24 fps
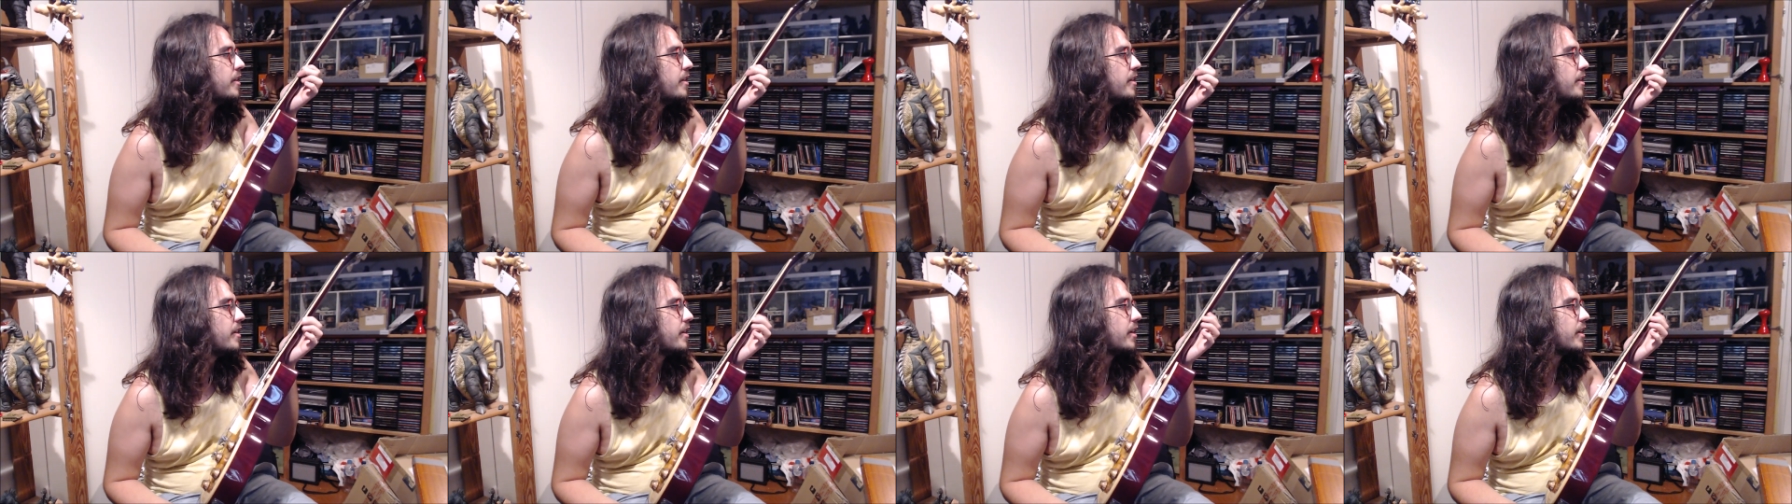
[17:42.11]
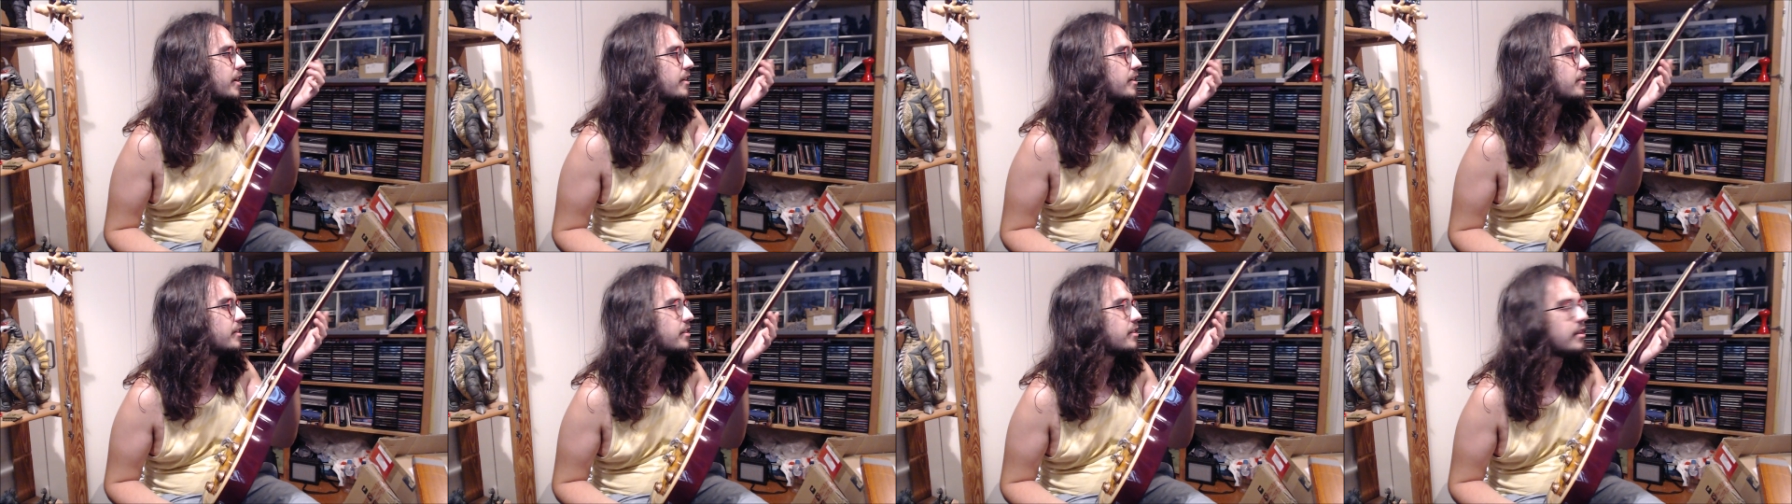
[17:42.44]

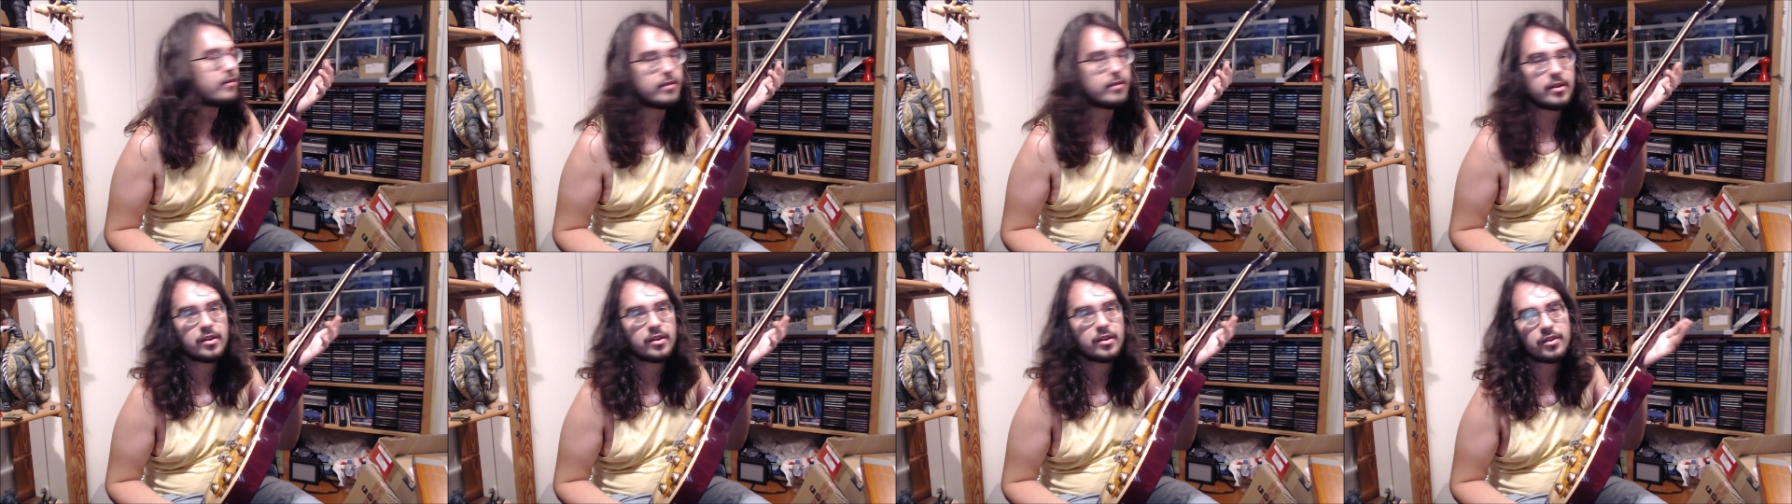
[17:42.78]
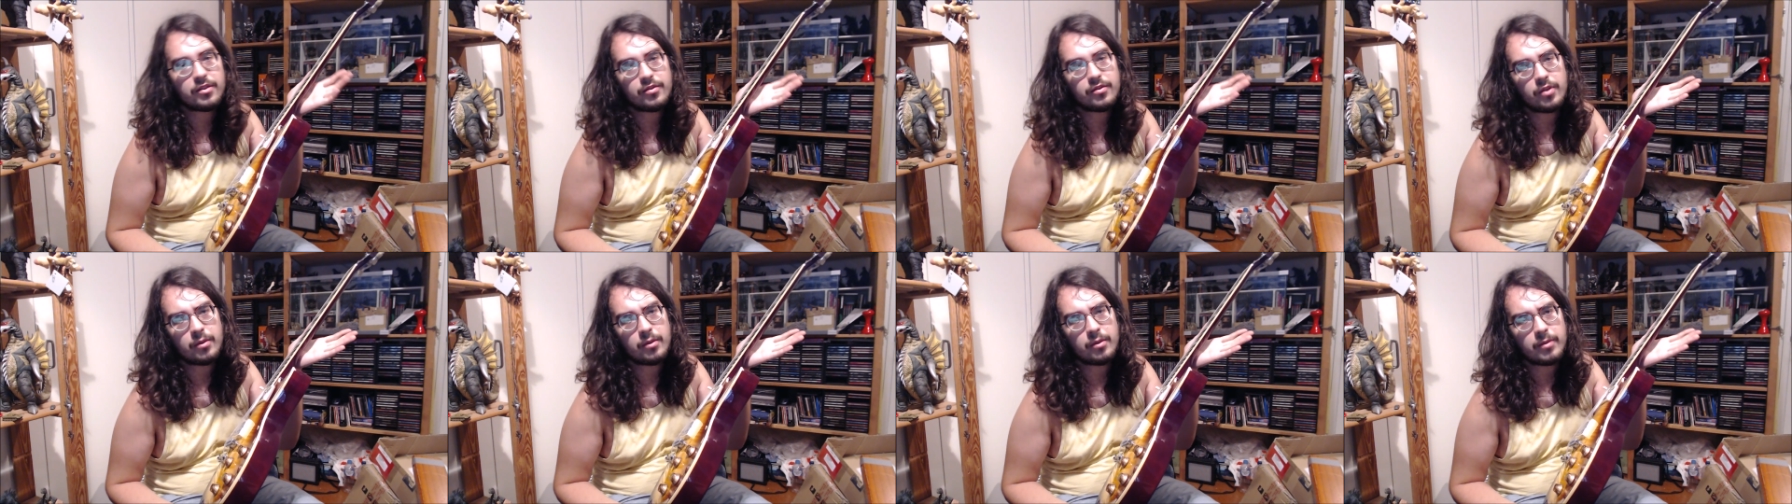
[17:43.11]
again, a difference
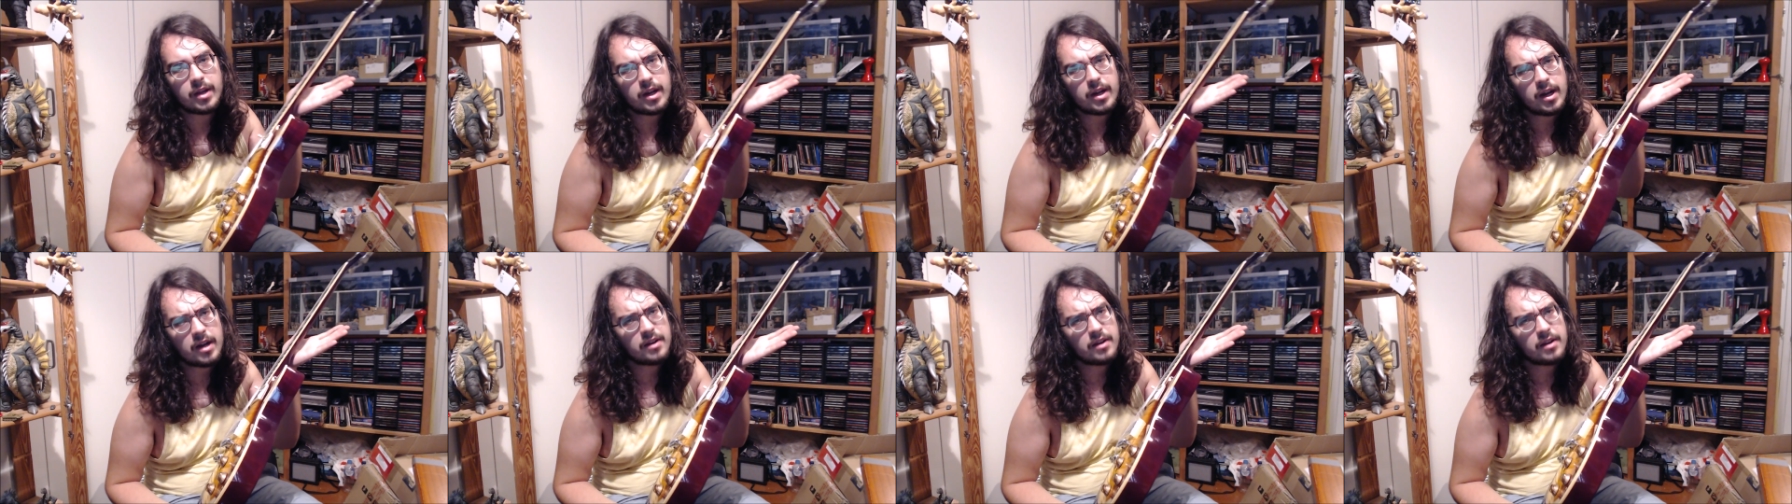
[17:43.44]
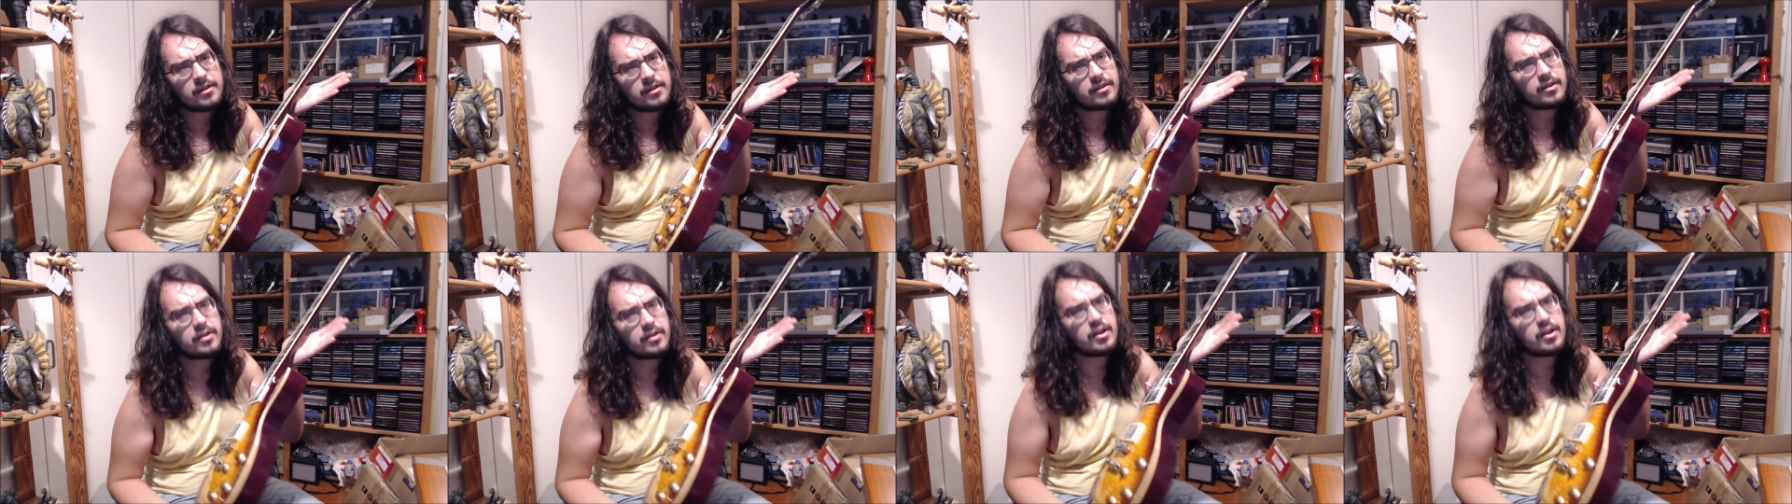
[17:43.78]
from that
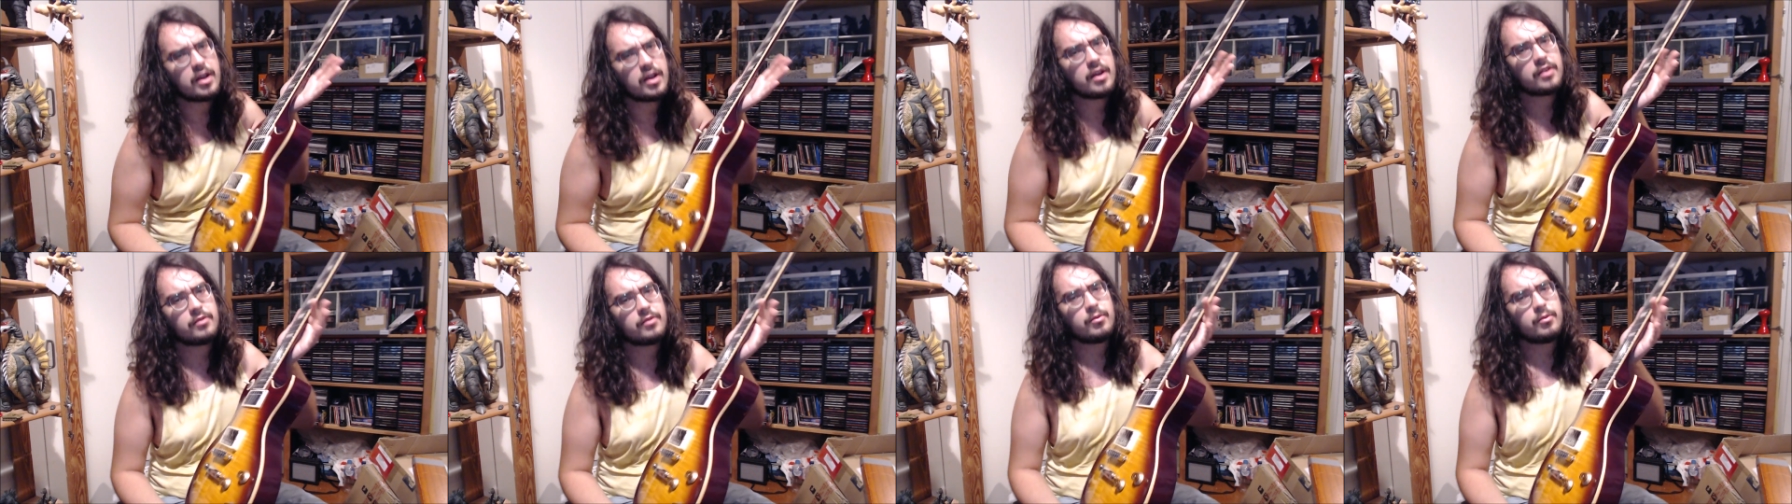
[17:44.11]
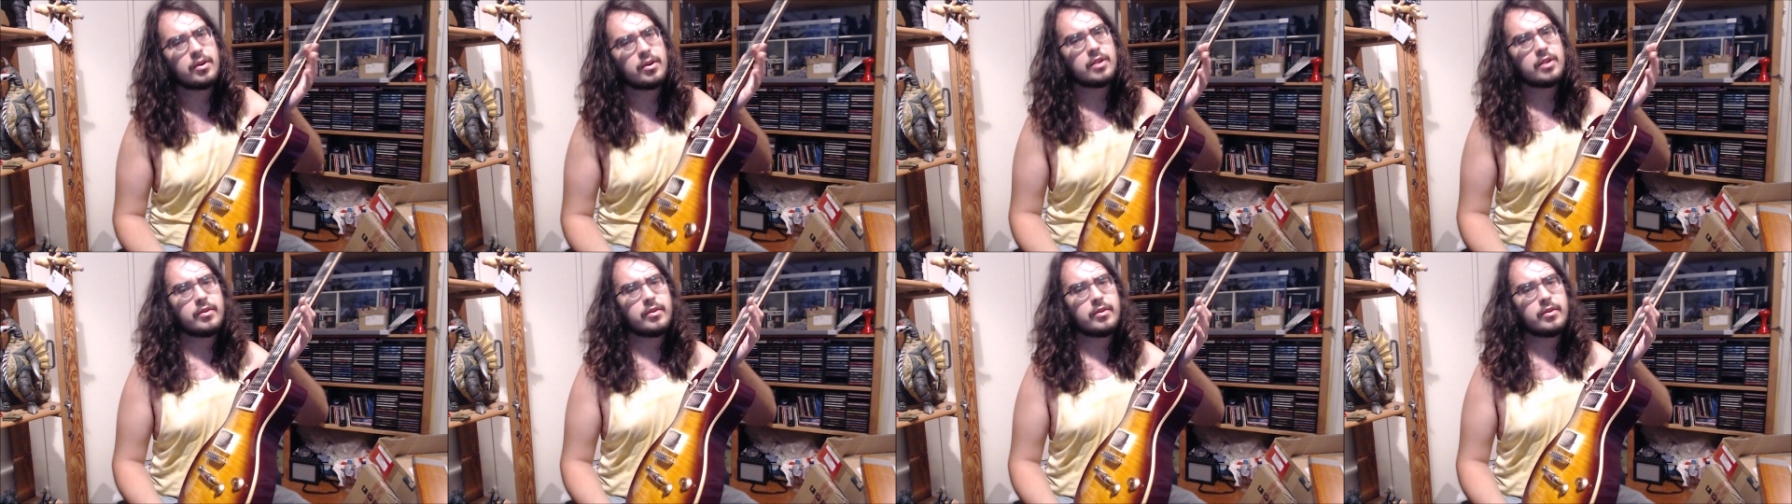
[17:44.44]
artist guitars one,